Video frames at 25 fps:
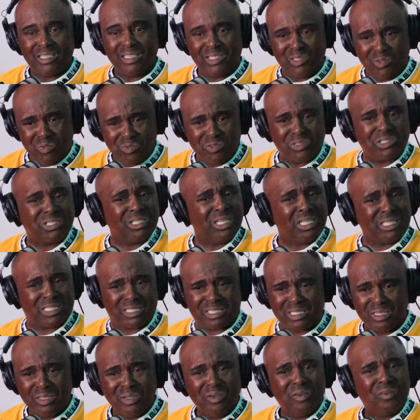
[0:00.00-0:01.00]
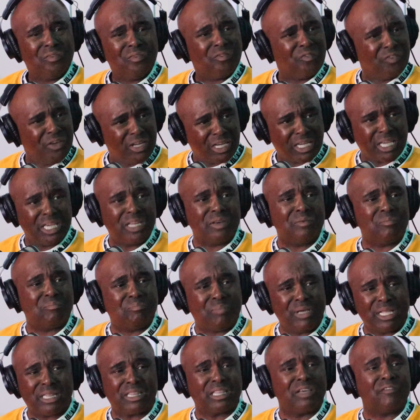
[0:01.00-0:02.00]
You just fucking
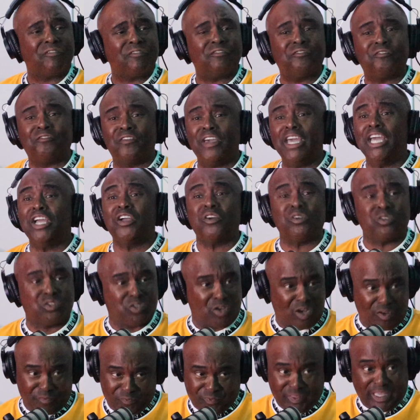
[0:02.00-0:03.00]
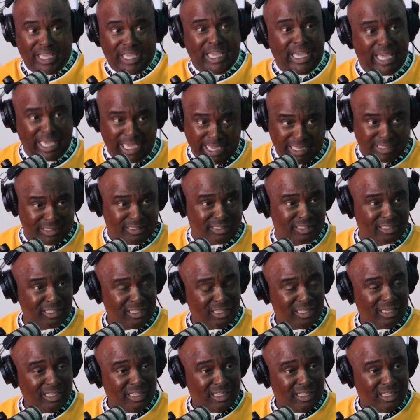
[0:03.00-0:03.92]
bit the fingers off the hands.